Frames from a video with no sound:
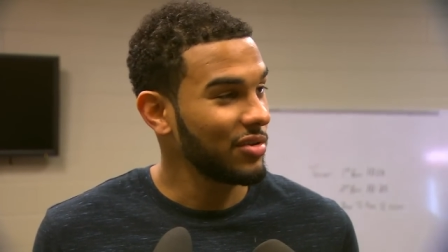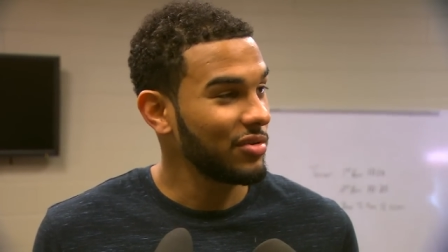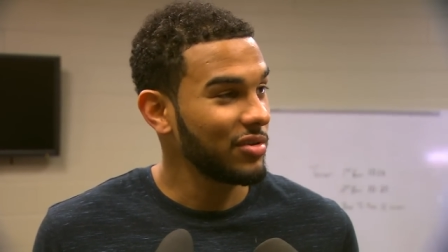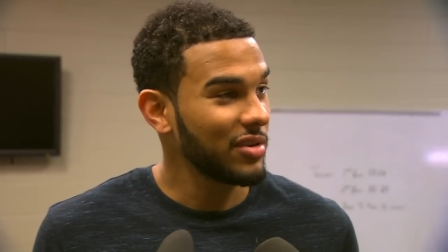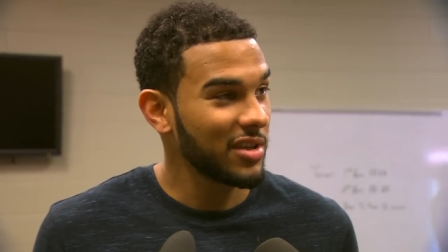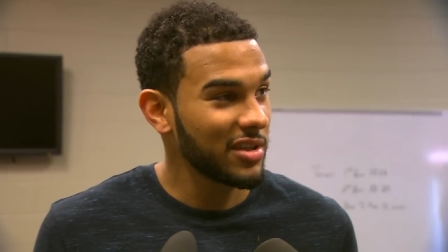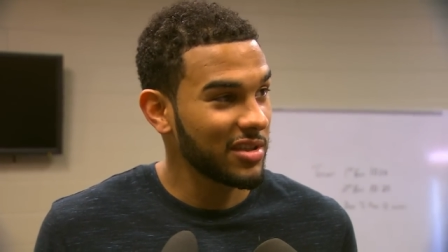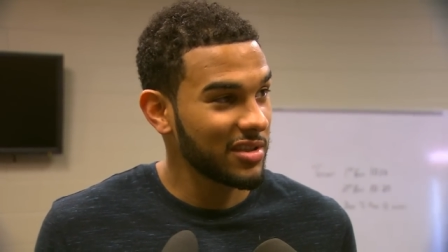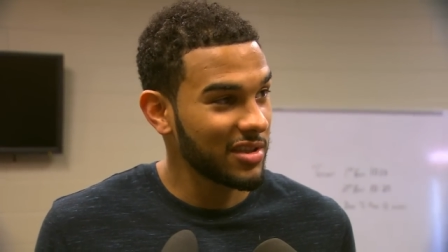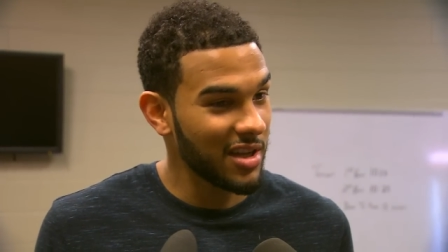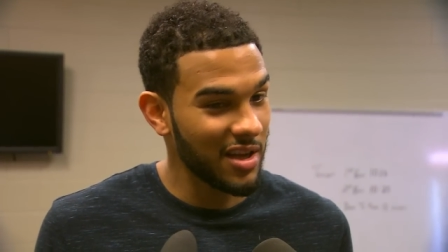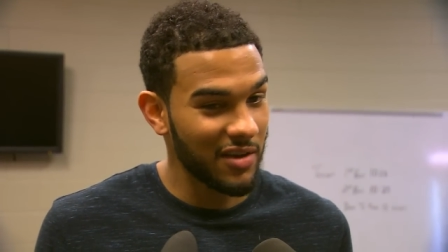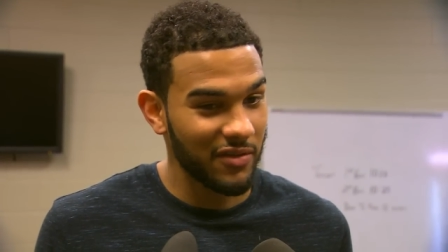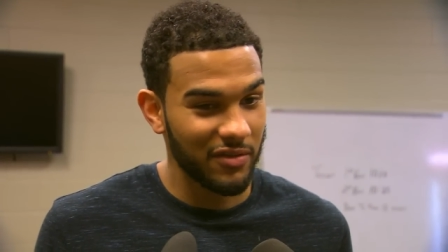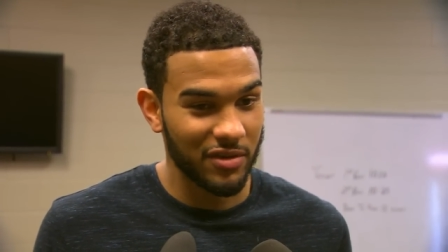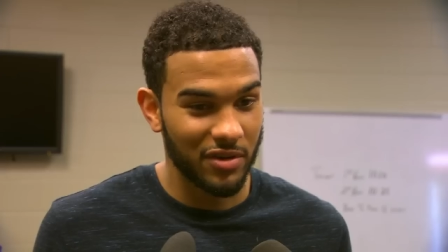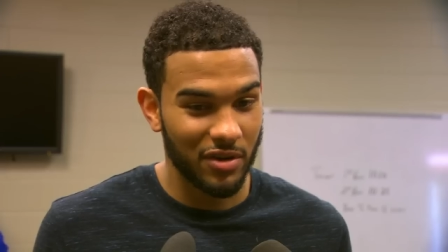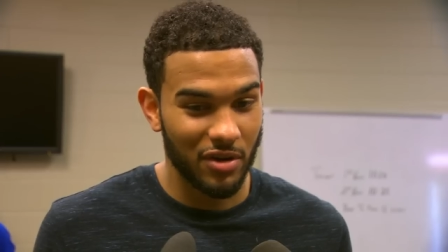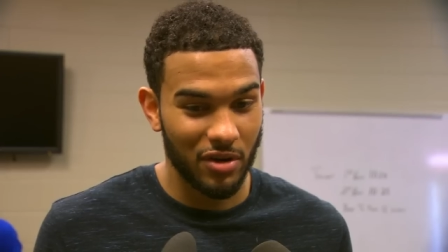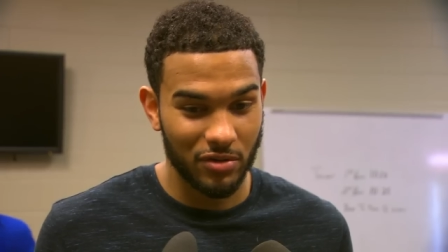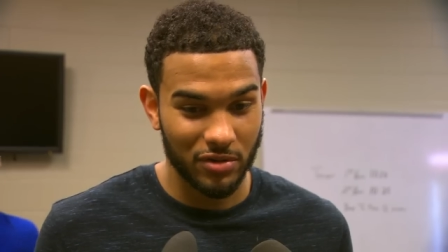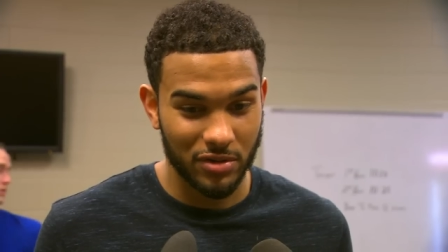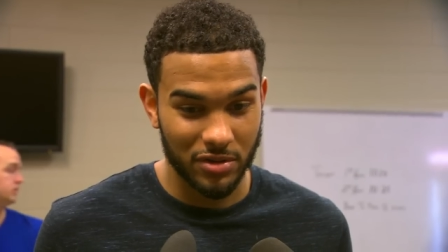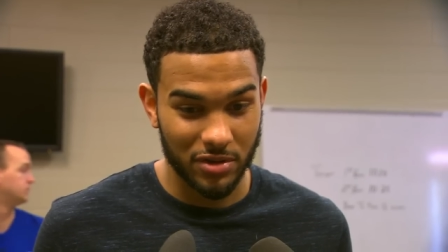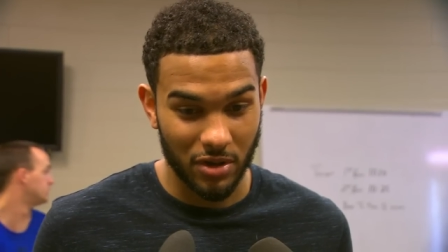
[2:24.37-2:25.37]
You just never
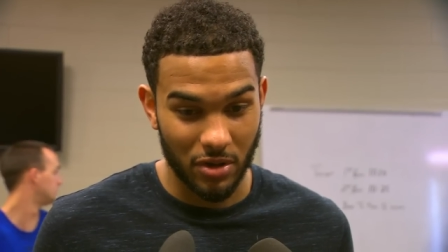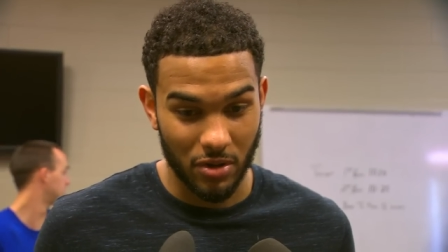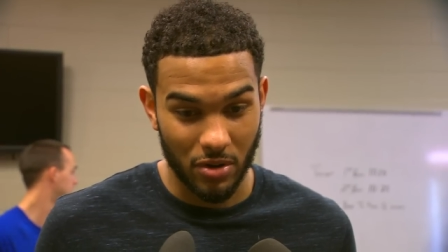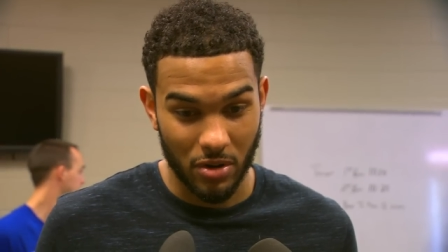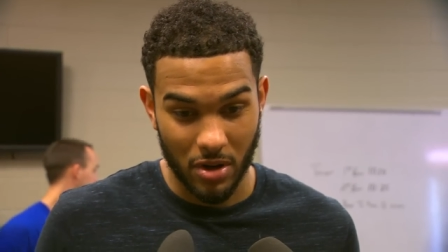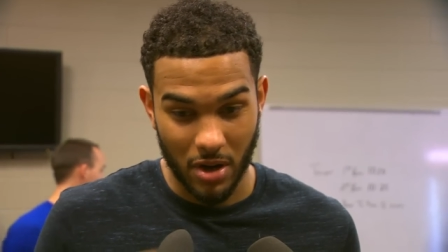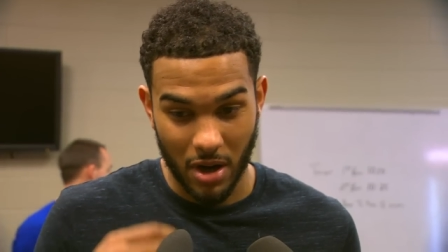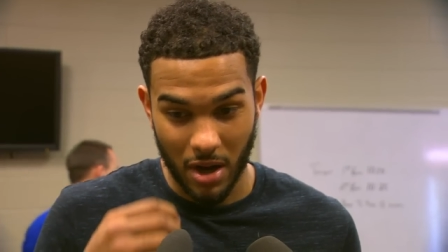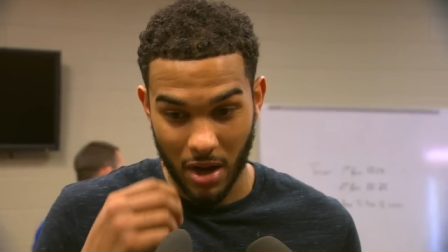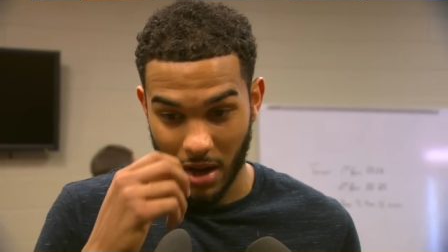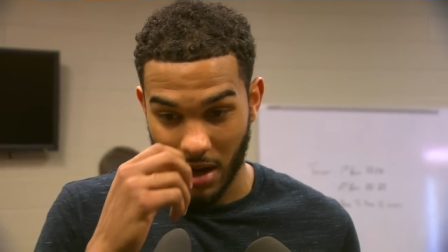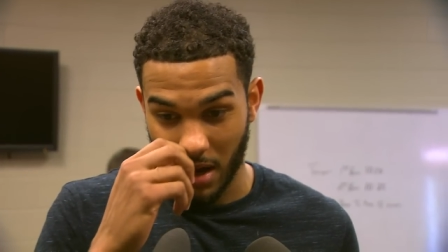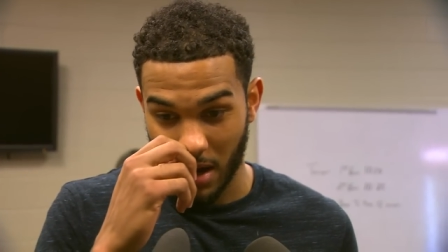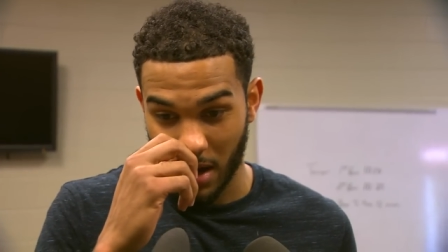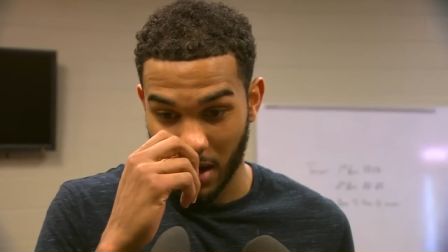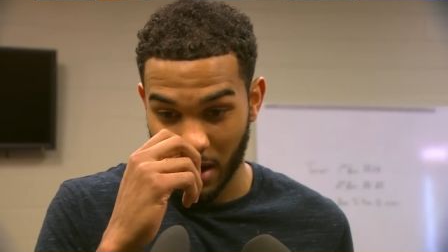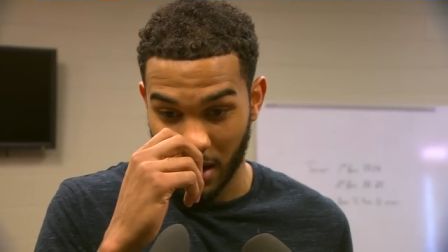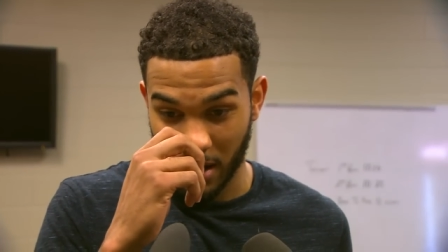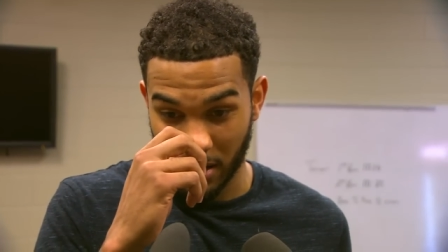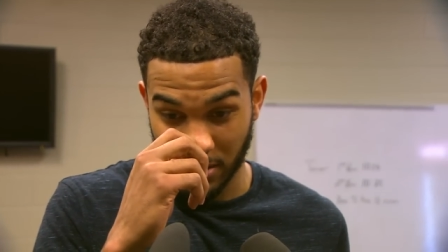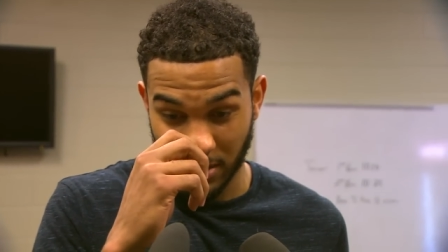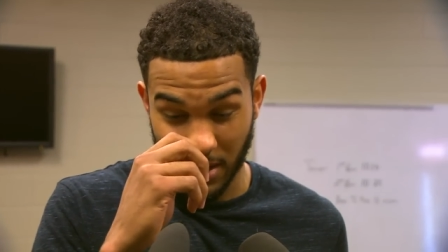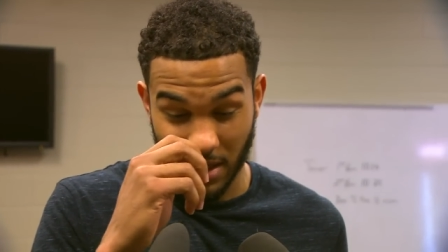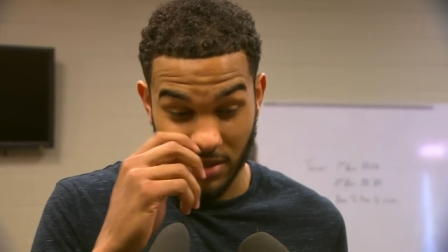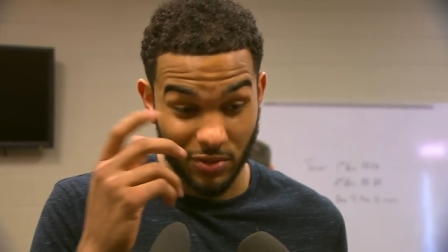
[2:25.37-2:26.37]
know. So
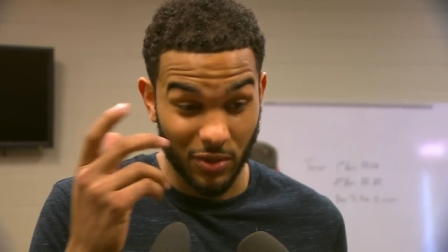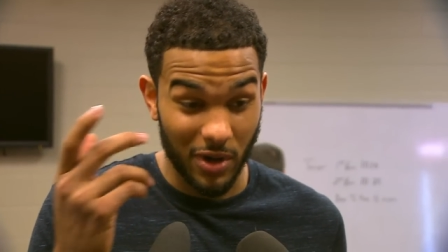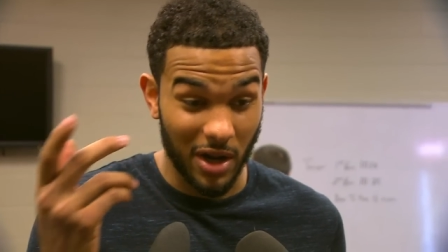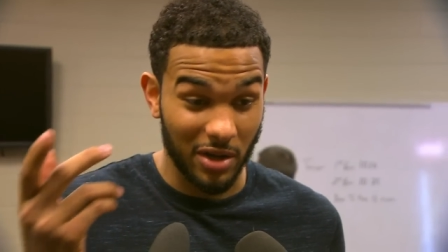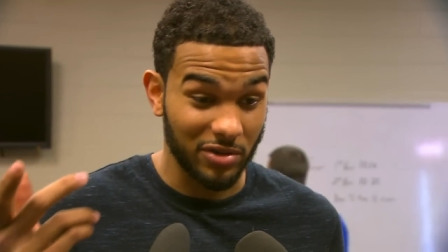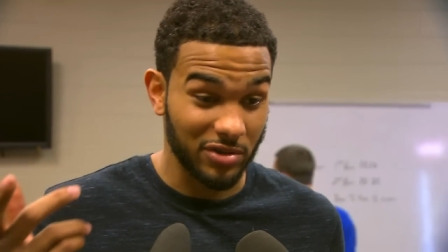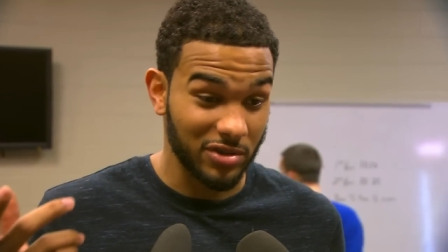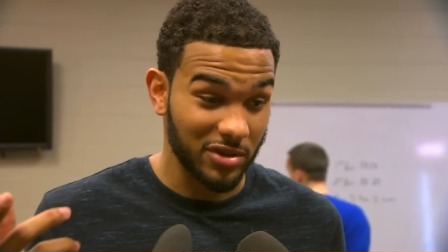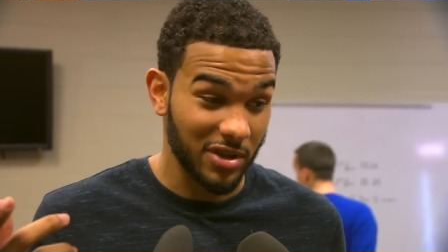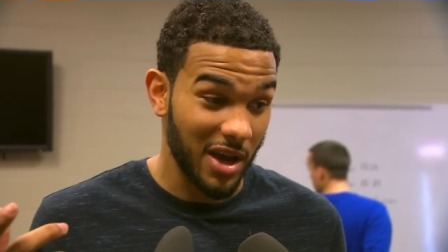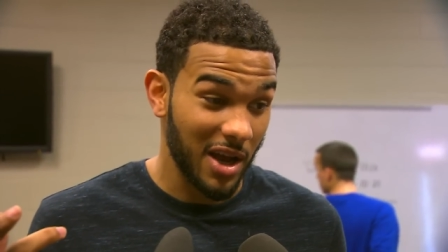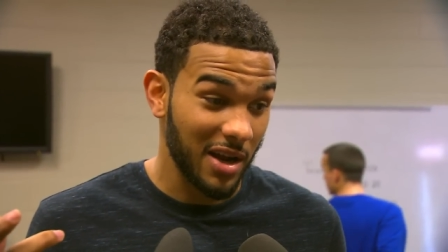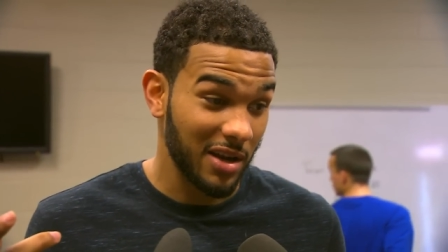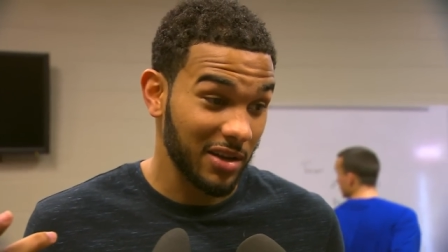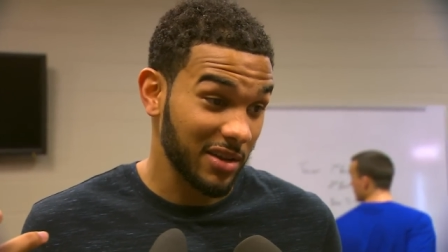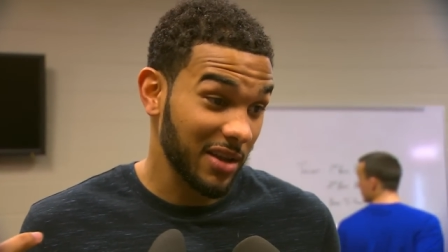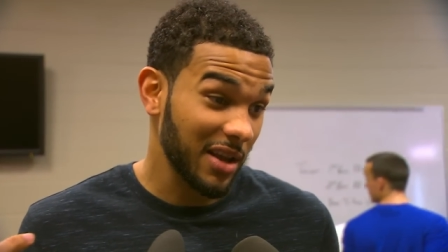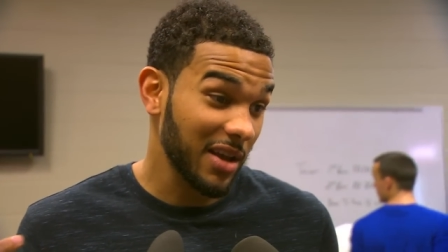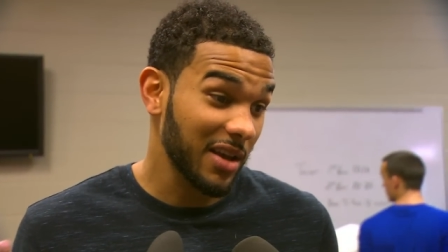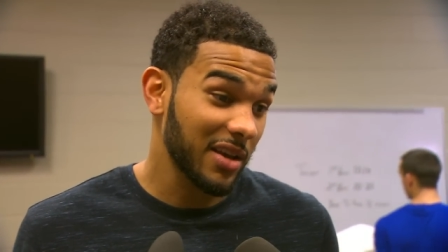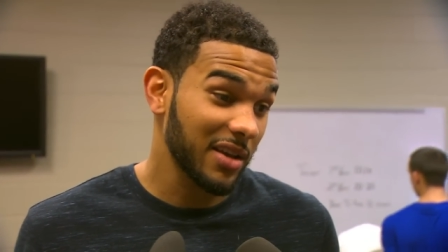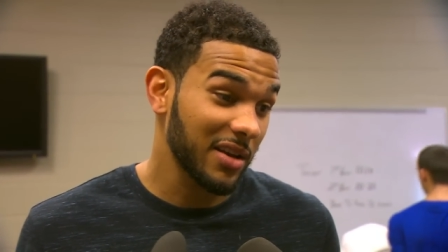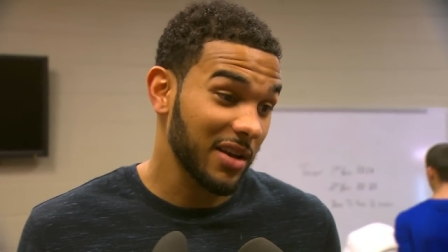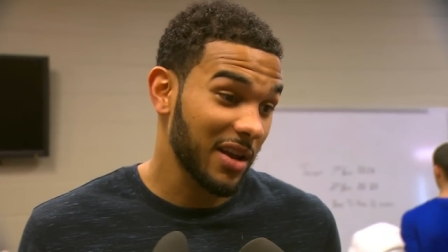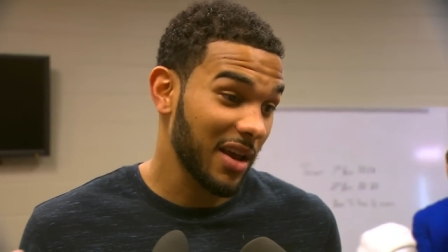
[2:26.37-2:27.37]
that's what I was
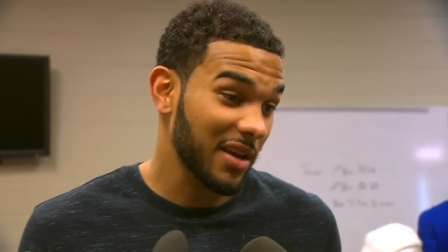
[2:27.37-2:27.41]
thinking.